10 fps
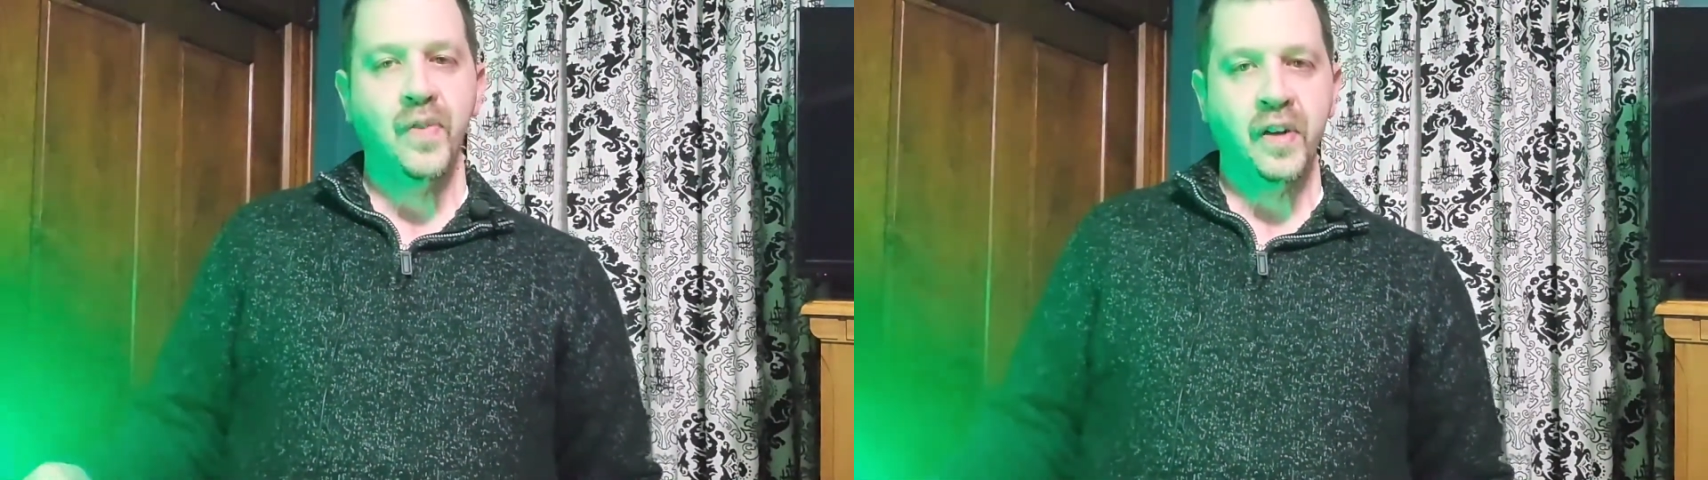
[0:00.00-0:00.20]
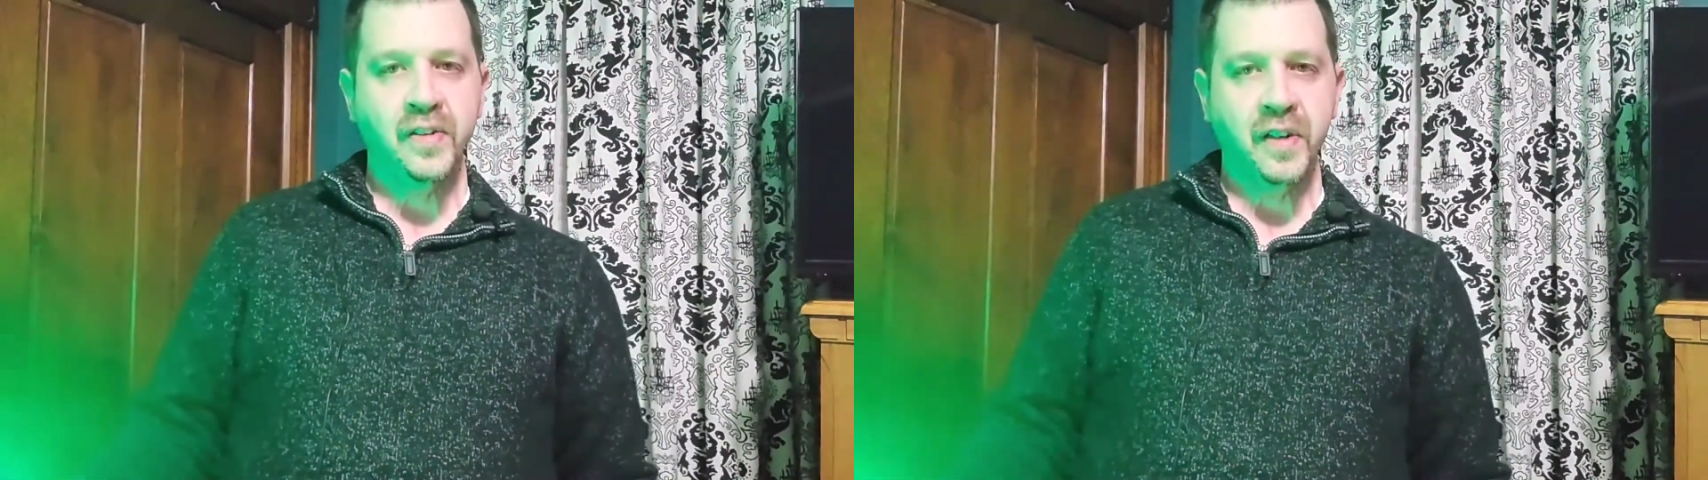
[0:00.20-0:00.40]

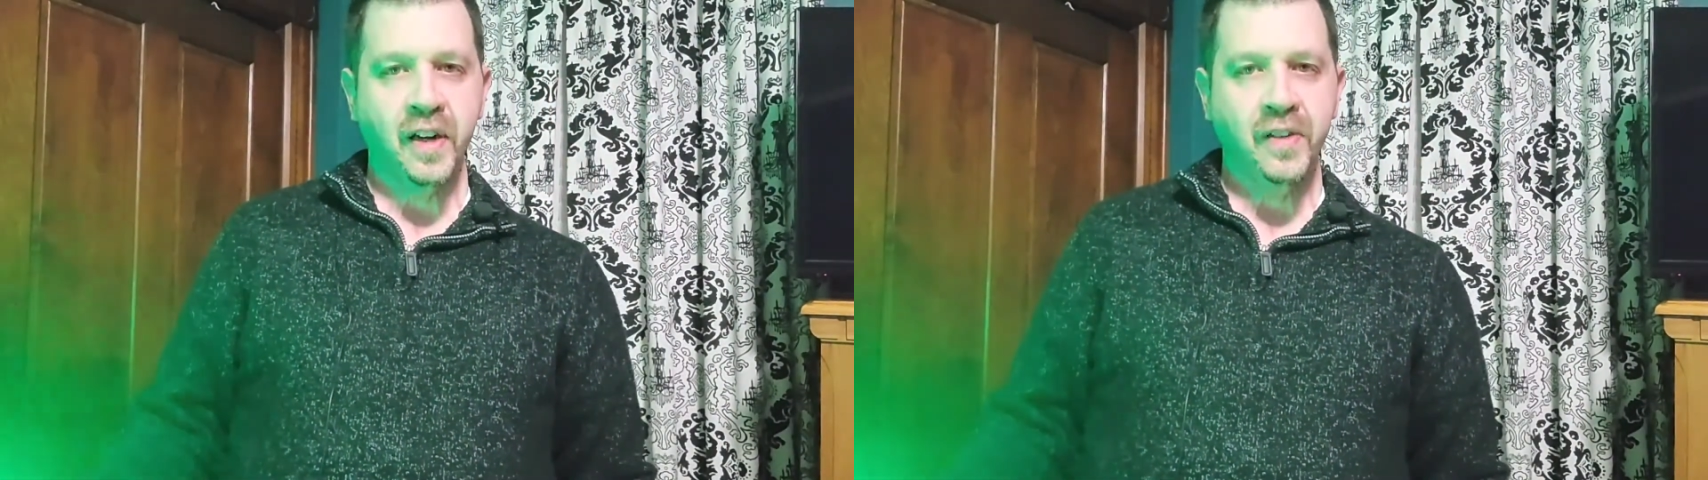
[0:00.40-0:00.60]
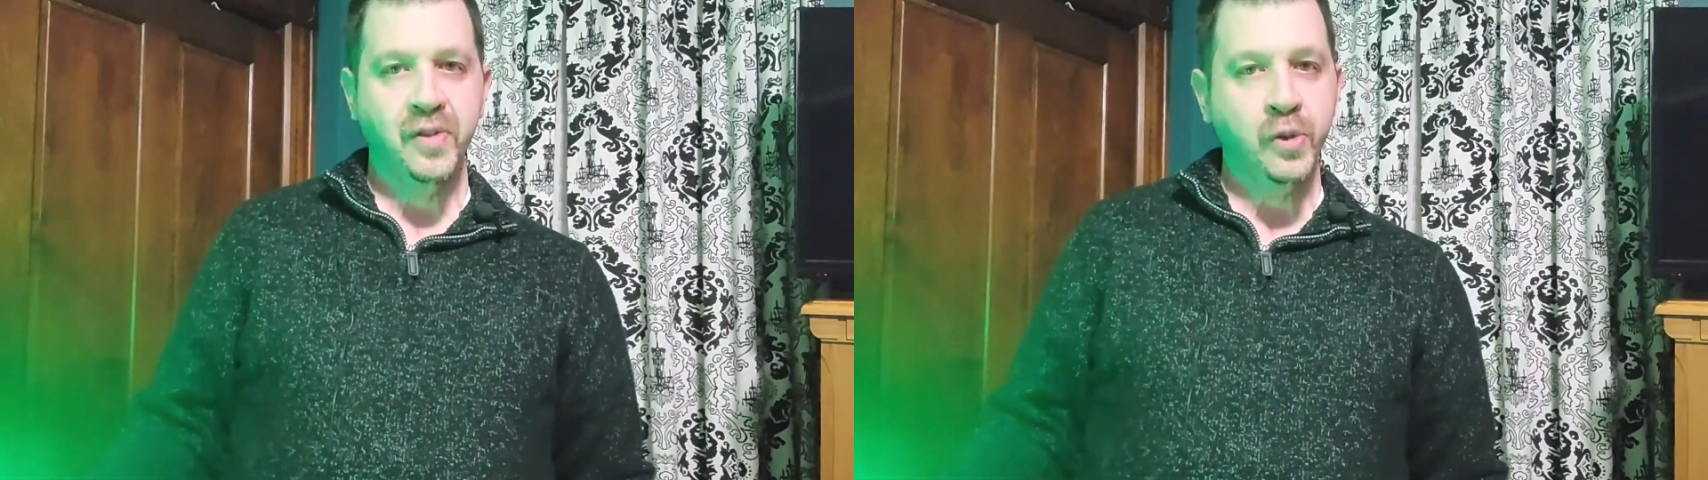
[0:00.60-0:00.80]
then
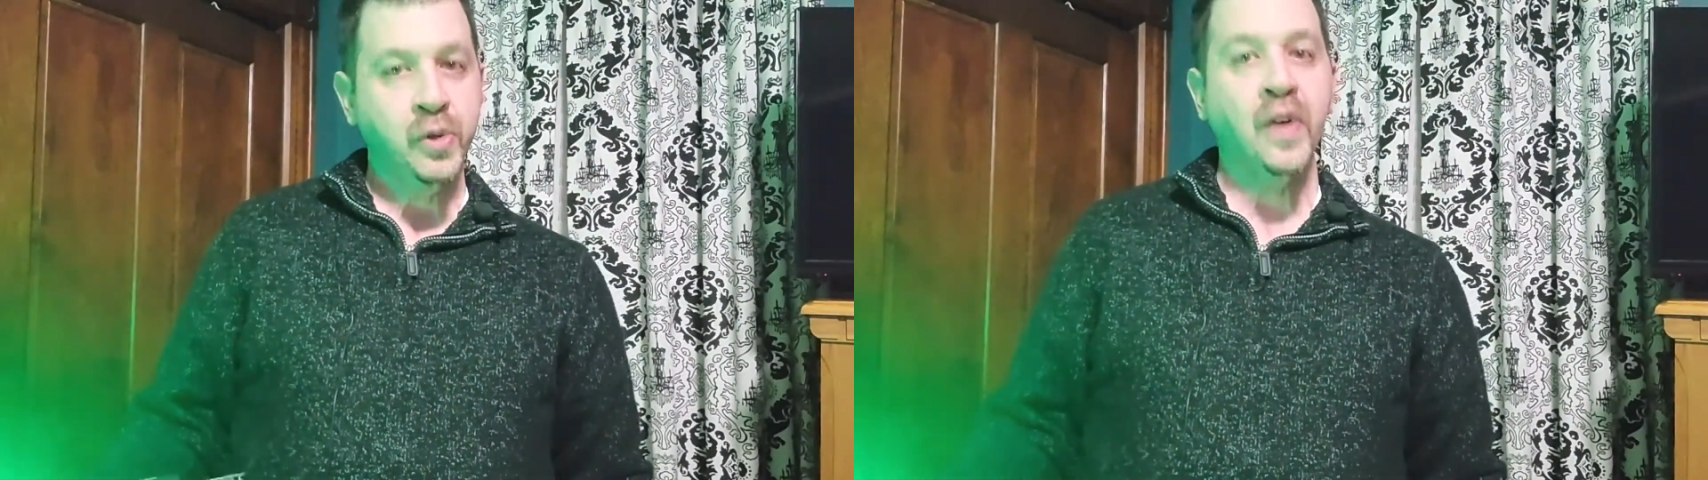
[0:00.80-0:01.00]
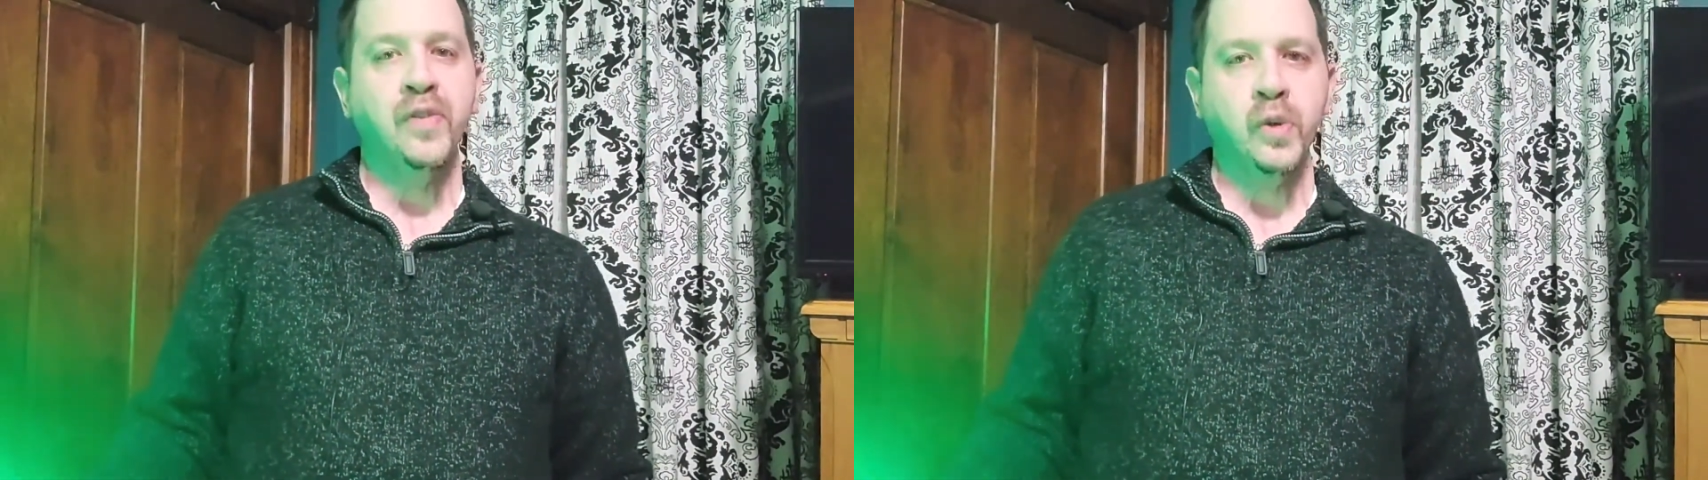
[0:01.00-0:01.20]

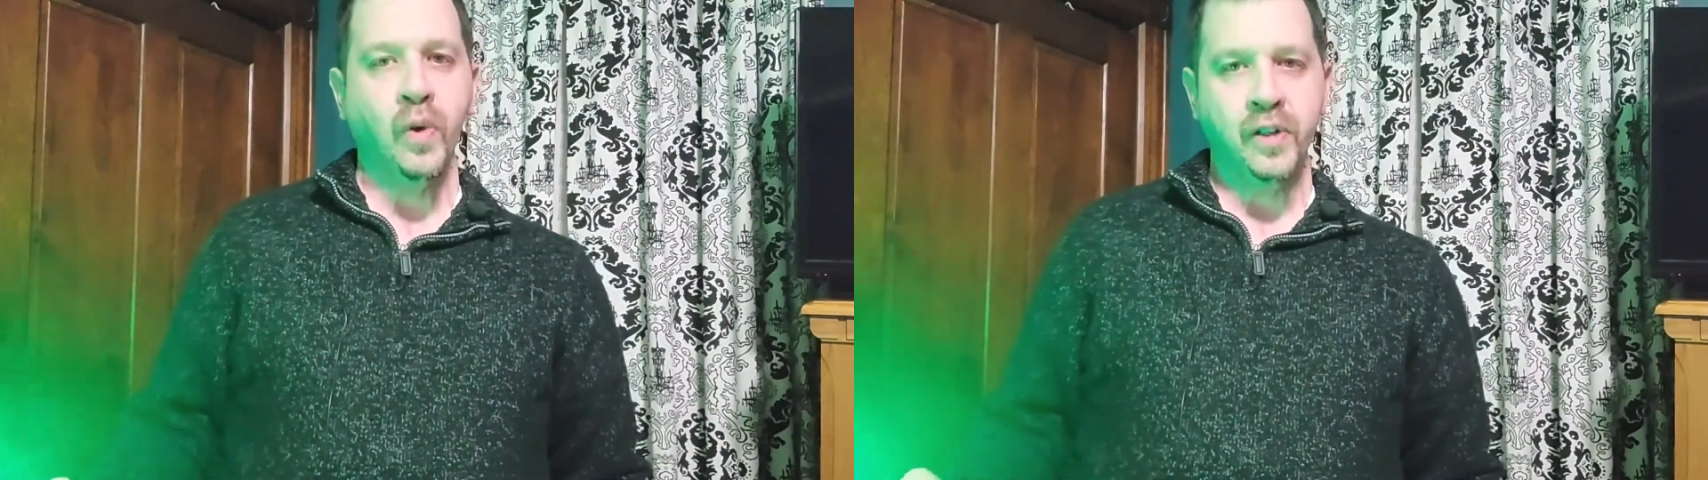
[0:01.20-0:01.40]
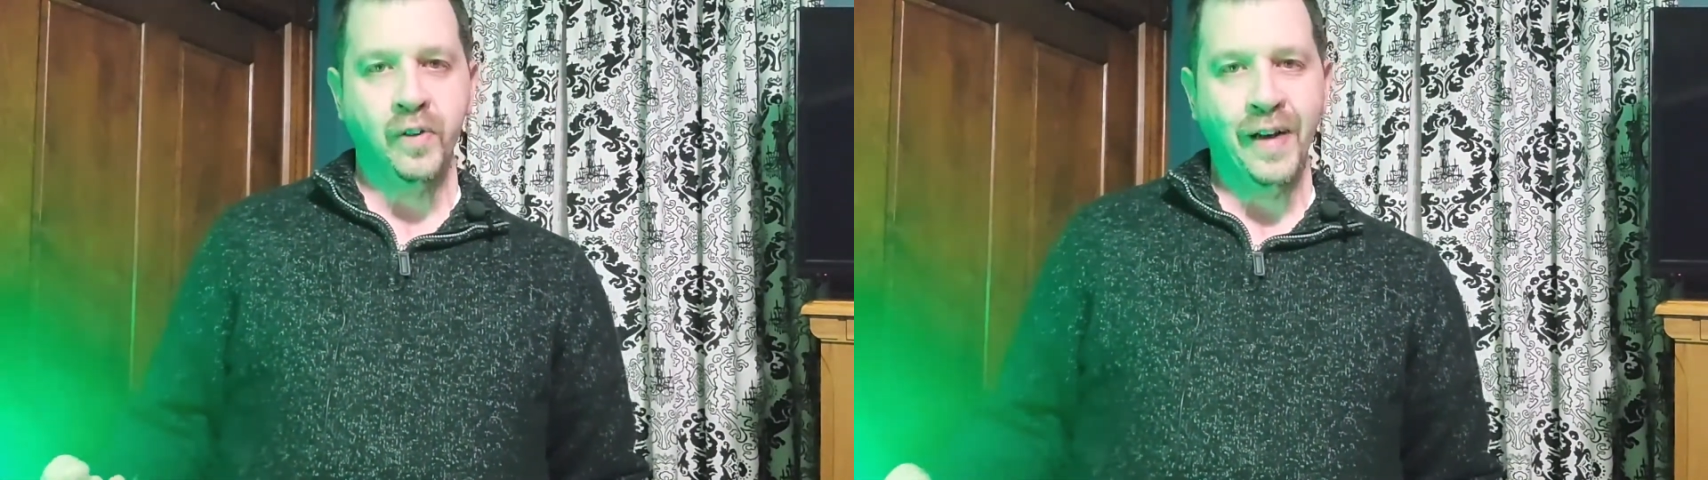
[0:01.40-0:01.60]
you definitely
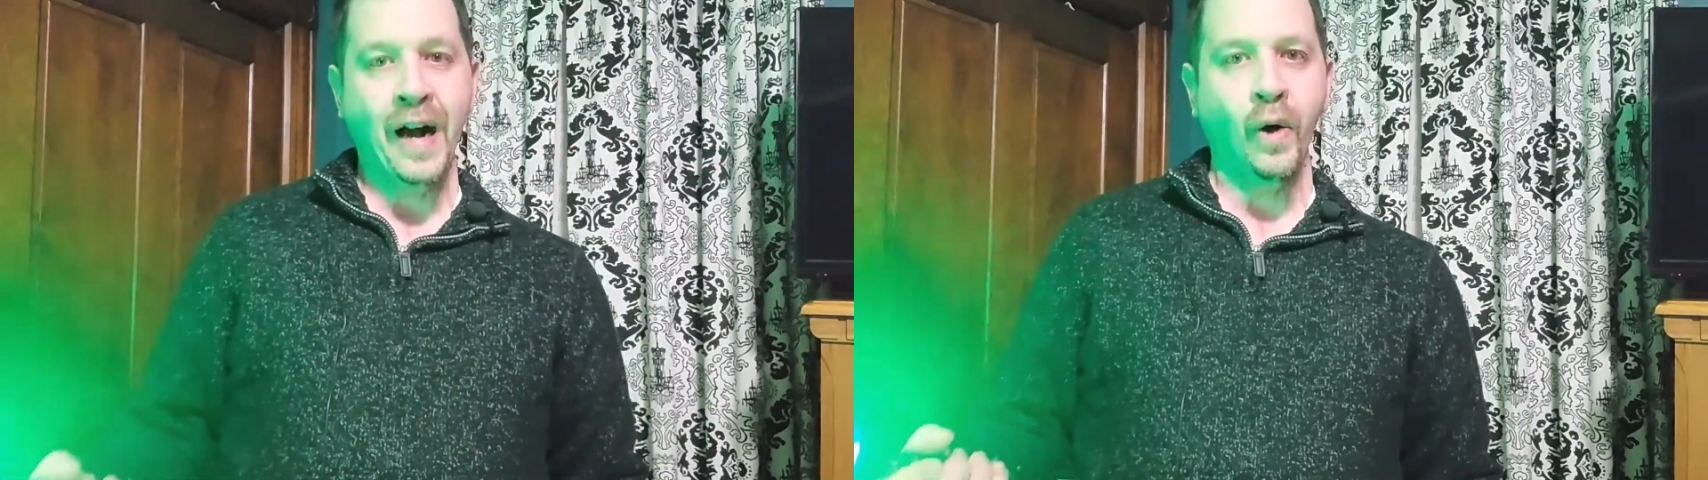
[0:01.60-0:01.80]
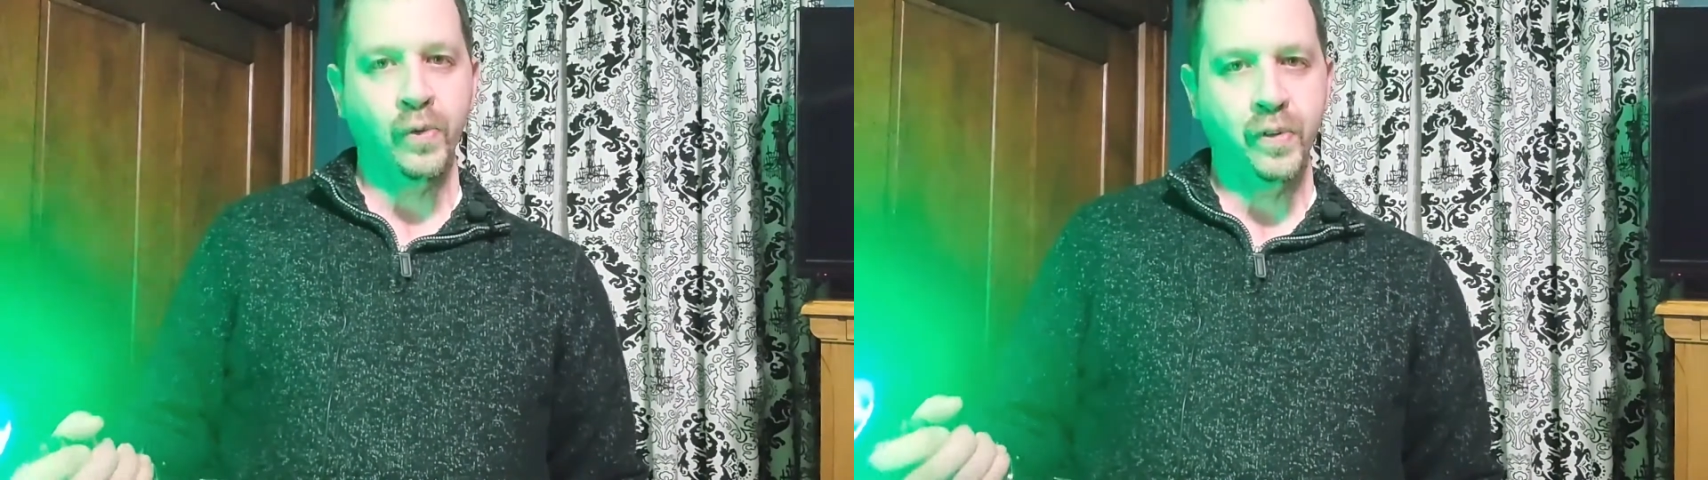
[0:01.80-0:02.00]
want a
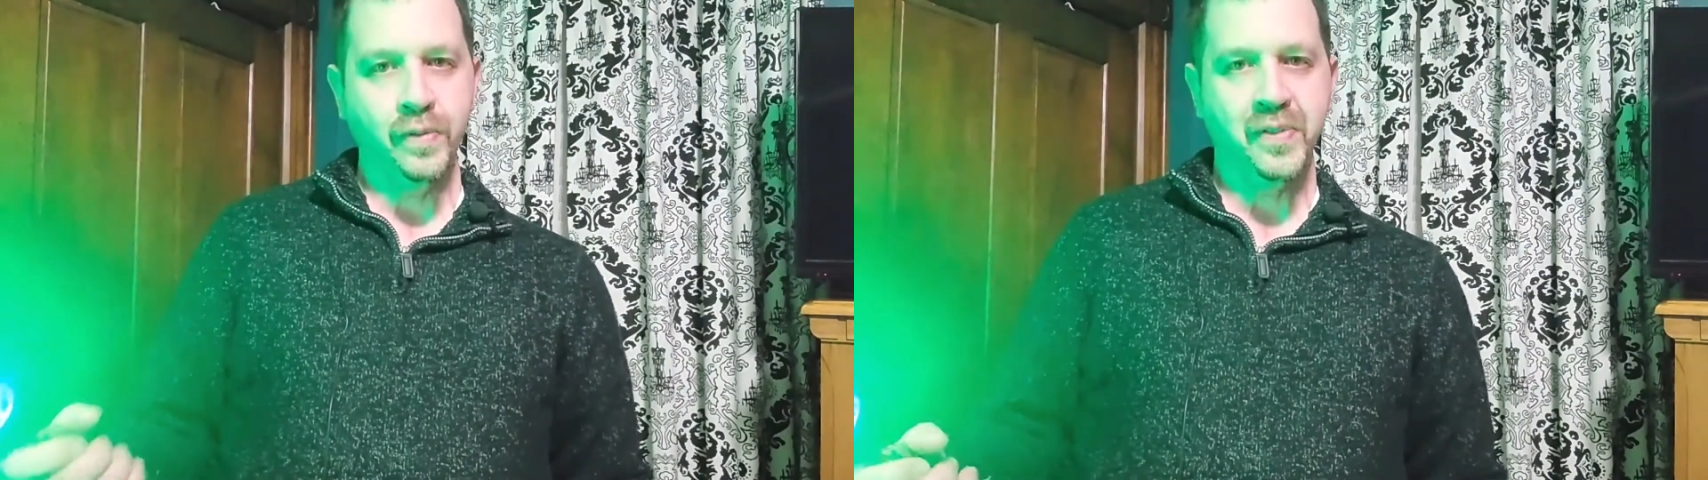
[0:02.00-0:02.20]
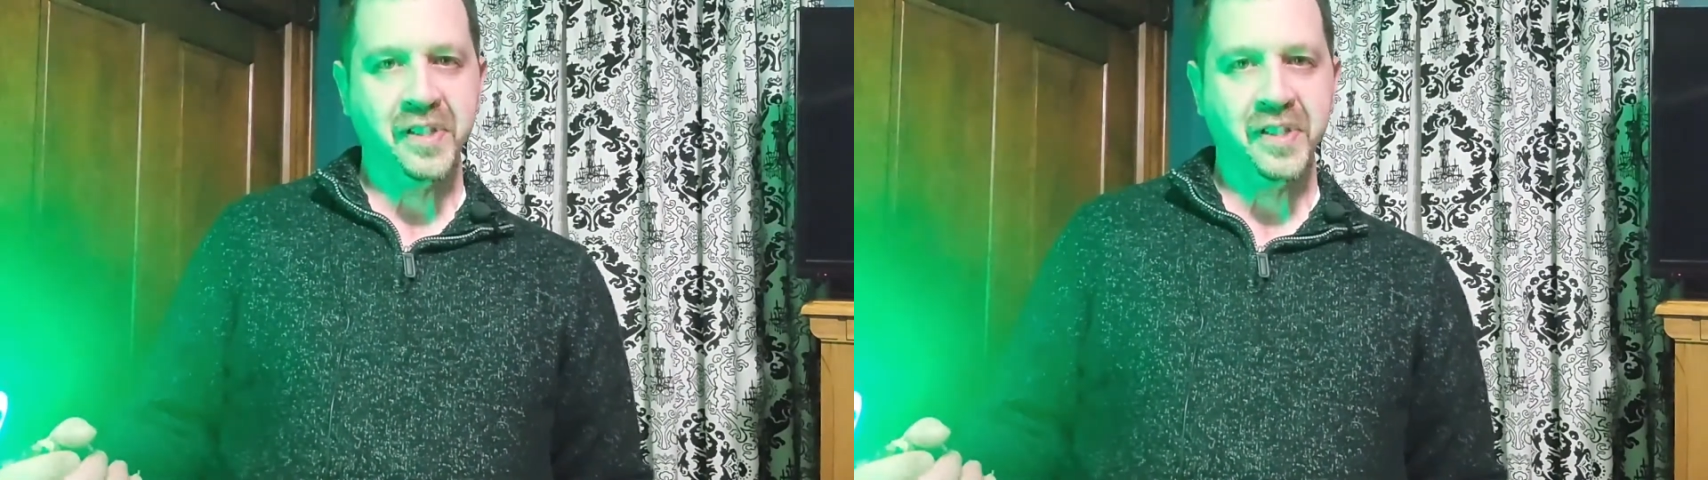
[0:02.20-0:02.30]
loud